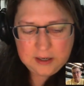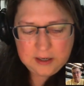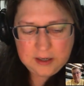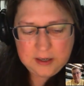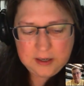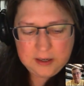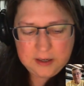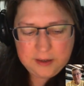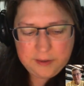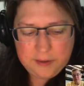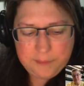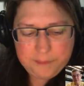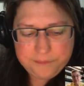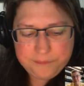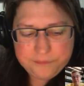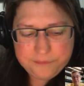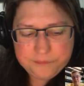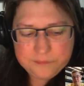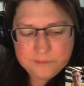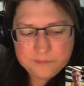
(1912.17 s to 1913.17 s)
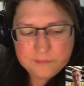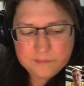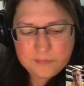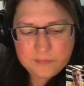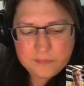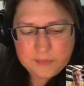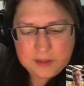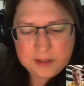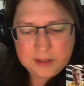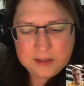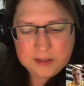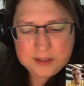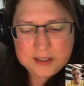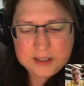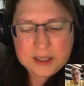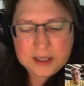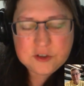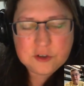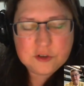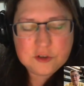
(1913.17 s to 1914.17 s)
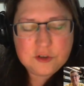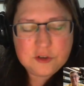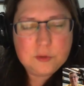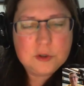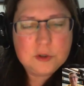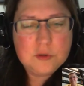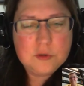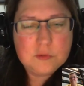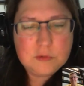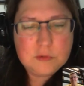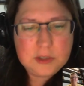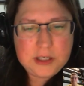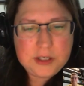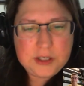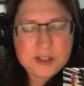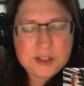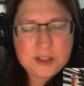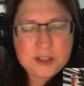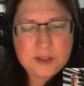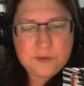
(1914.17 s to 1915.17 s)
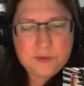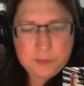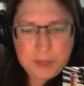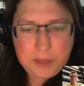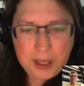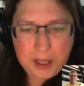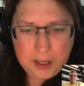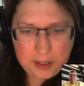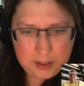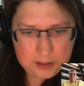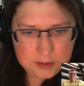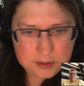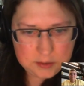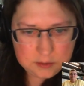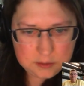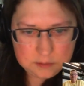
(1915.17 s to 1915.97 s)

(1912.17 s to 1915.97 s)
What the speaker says: gets her to agree to give him head.